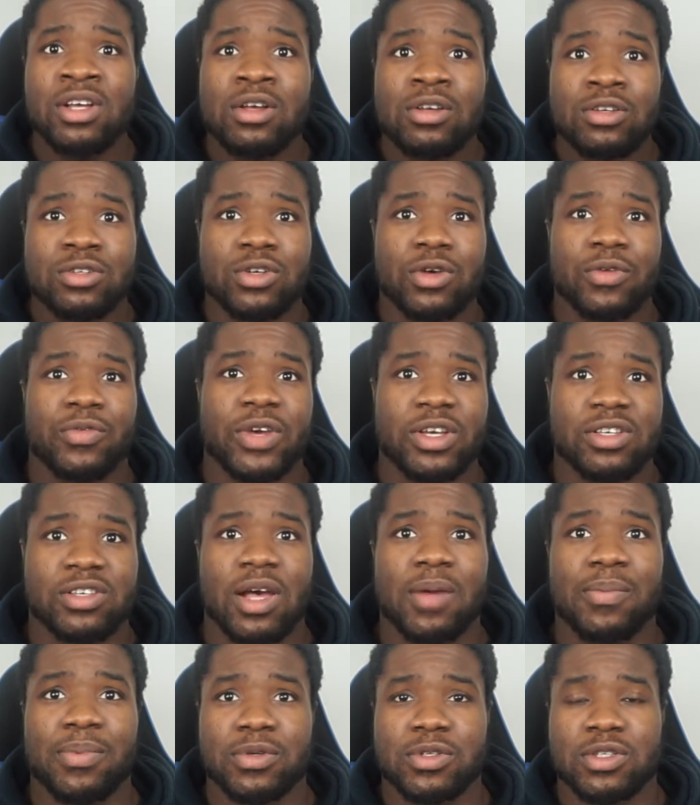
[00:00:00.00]
So for
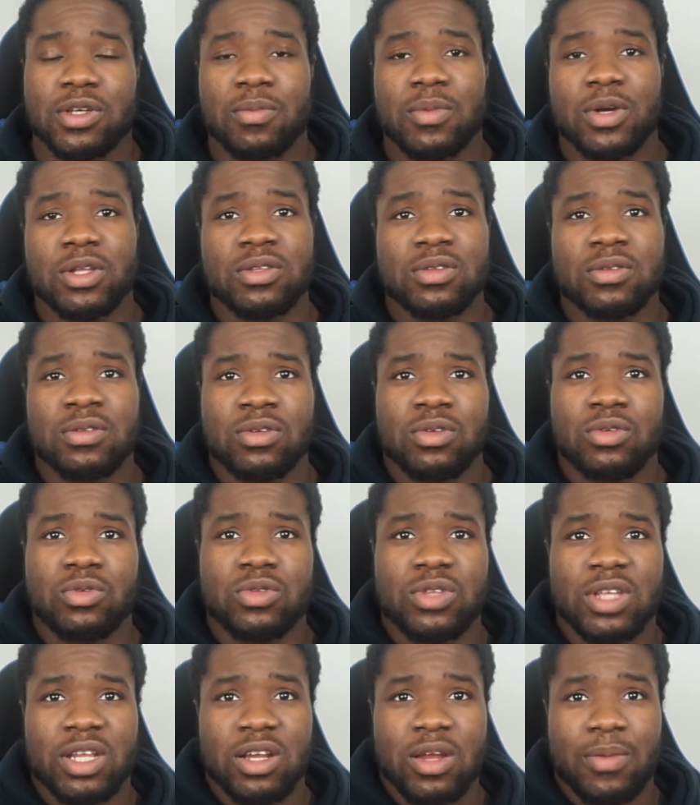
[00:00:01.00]
example, someone who
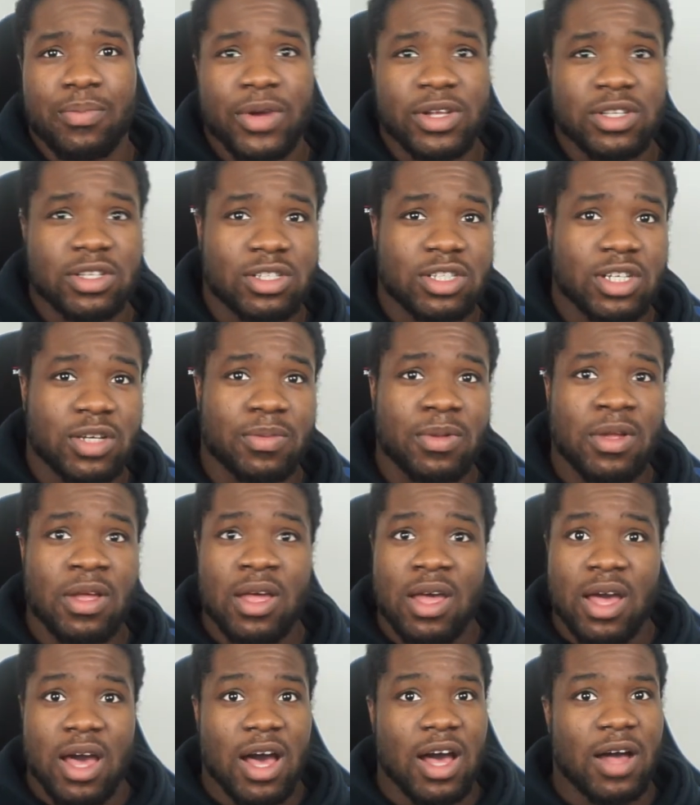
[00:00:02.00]
did an apprenticeship,
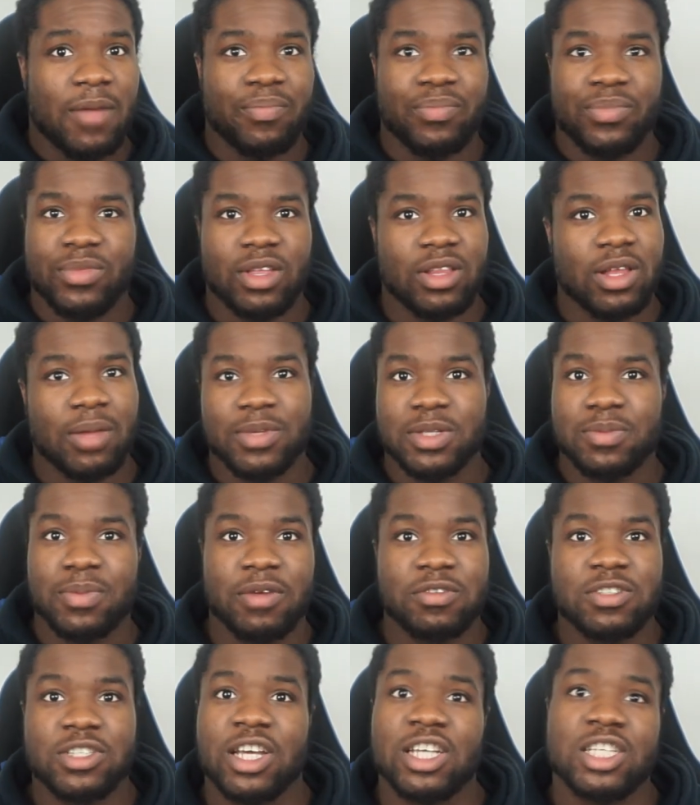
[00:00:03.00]
the numbers may
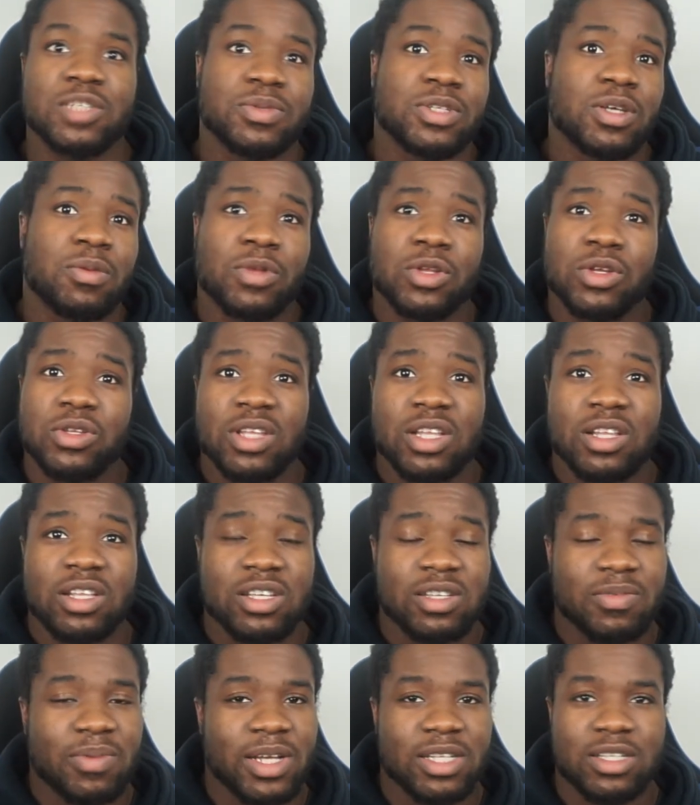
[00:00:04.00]
have changed, but someone who did the
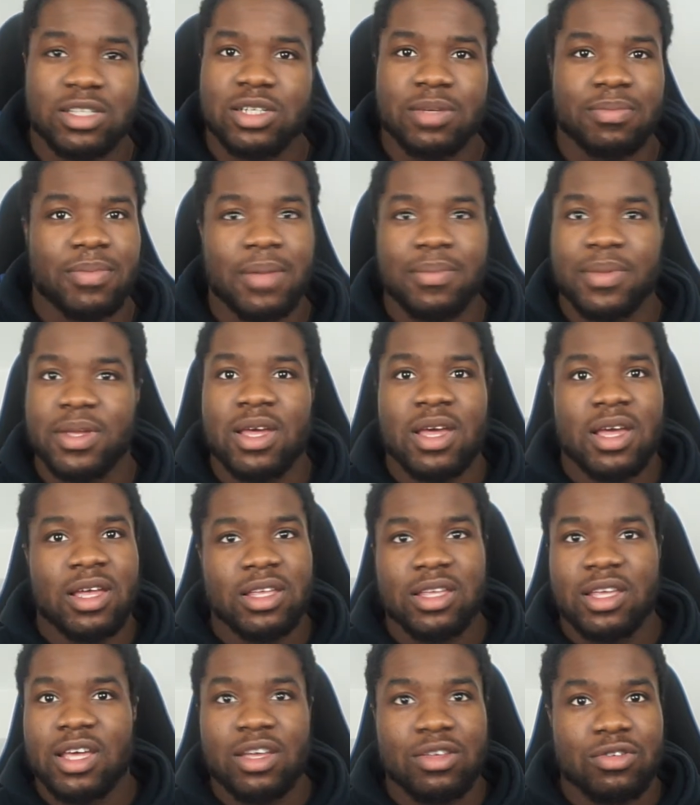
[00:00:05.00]
apprenticeship maybe
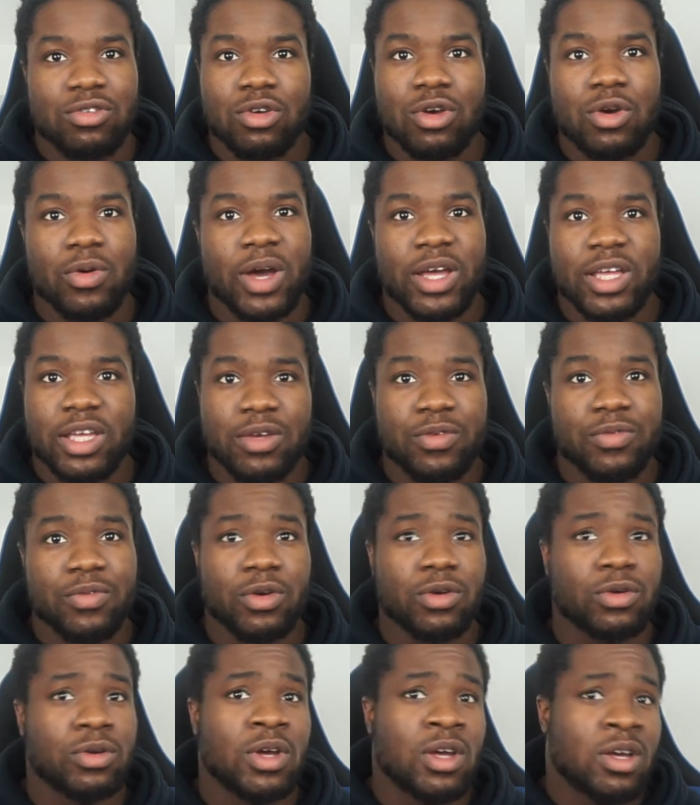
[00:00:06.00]
years ago at
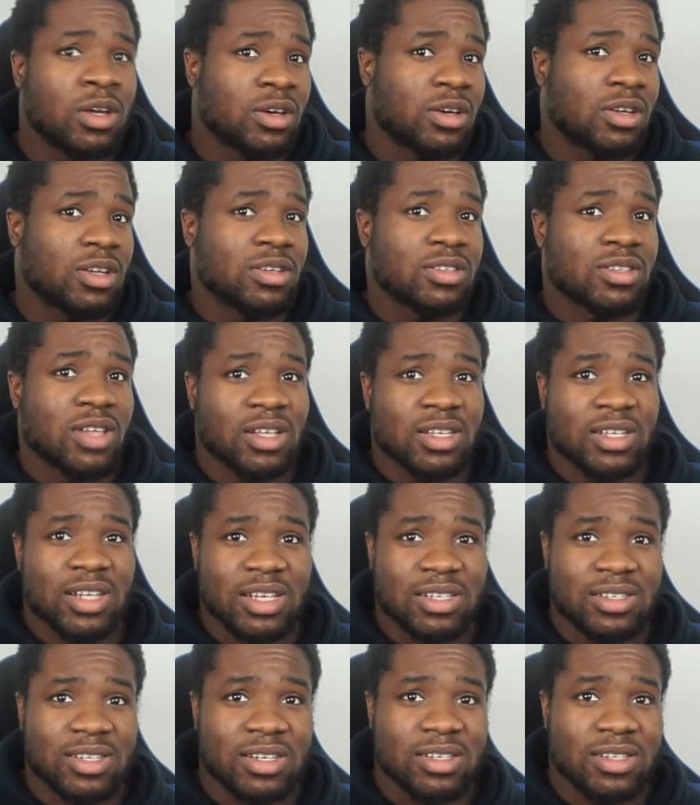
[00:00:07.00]
Heathrow could have started at
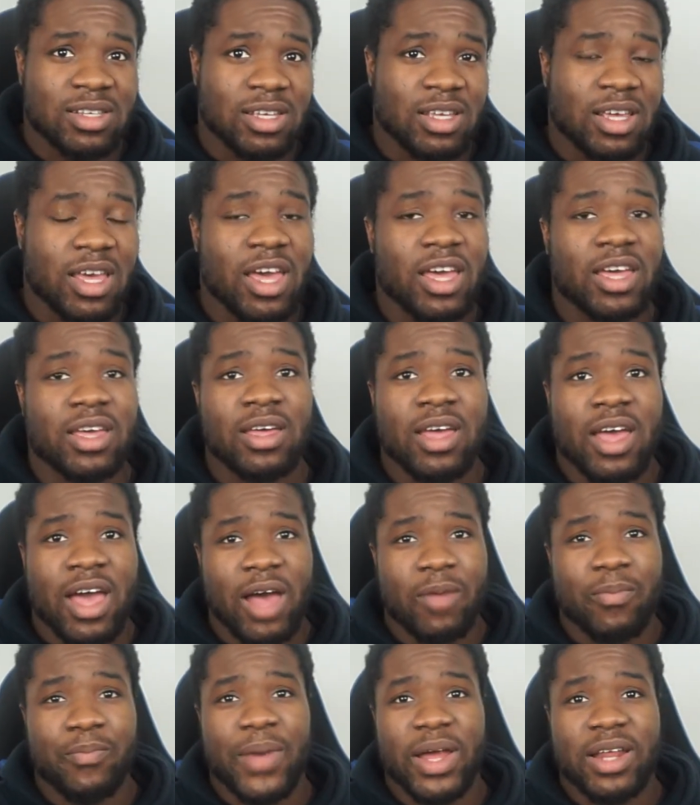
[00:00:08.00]
16k,
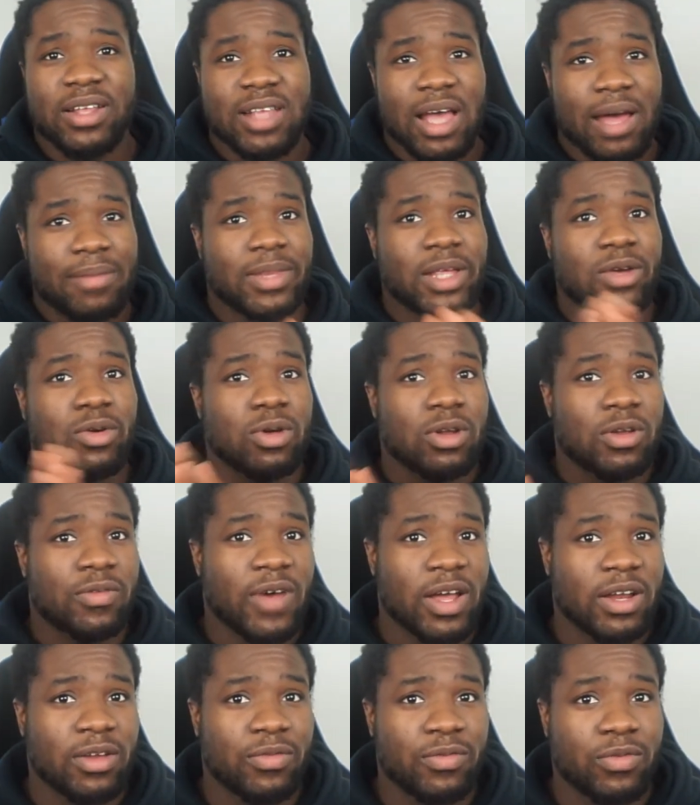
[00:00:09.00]
and by the time they
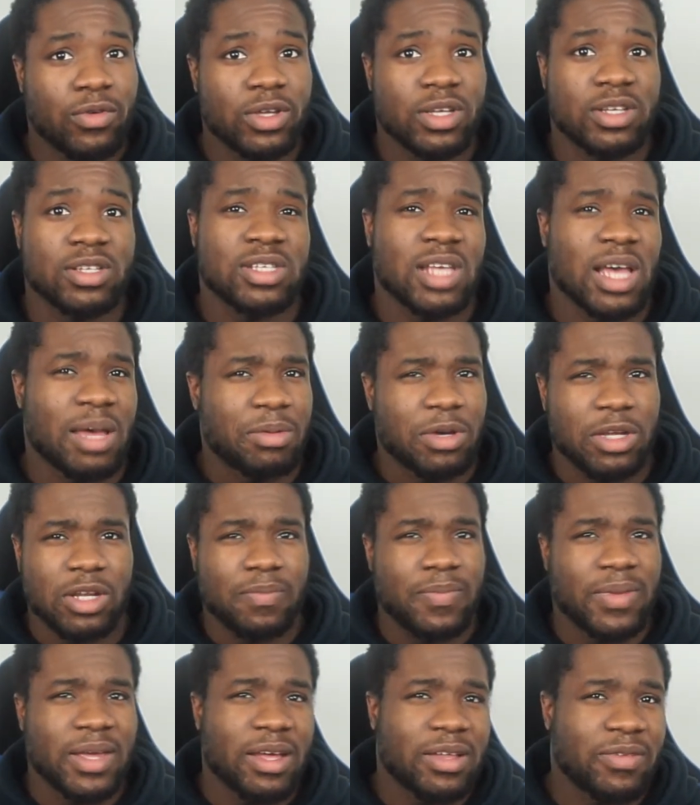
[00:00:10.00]
qualified in 4 years time could have
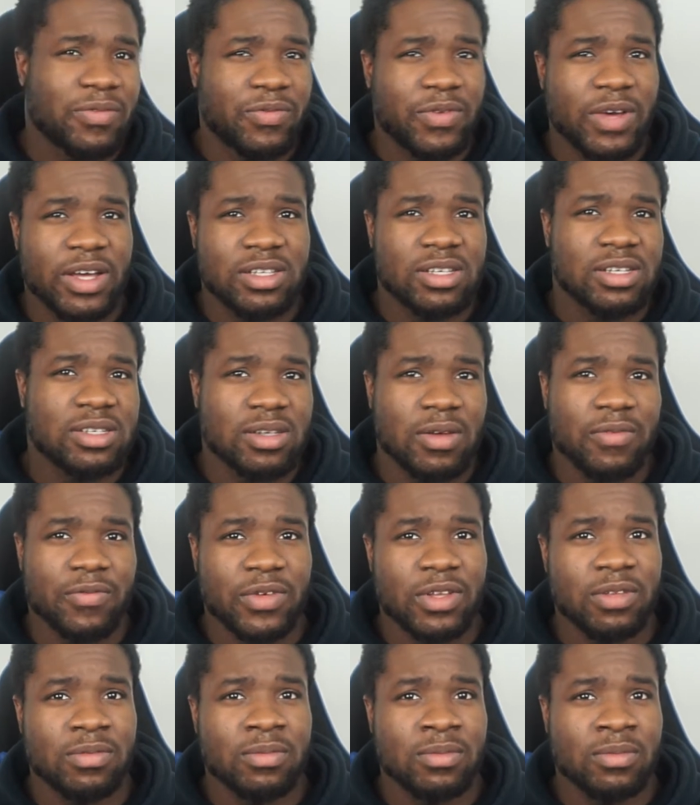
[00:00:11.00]
been at 30
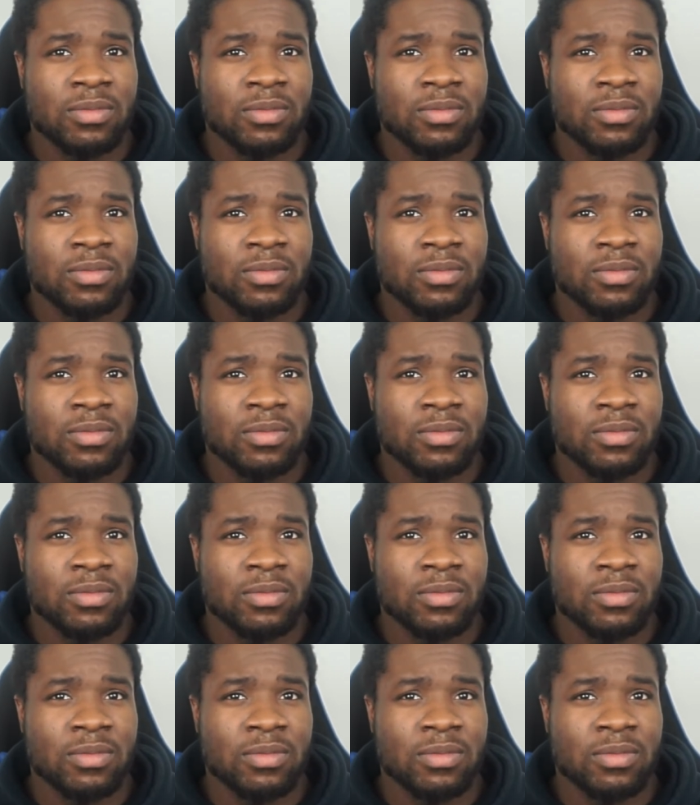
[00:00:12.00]
something.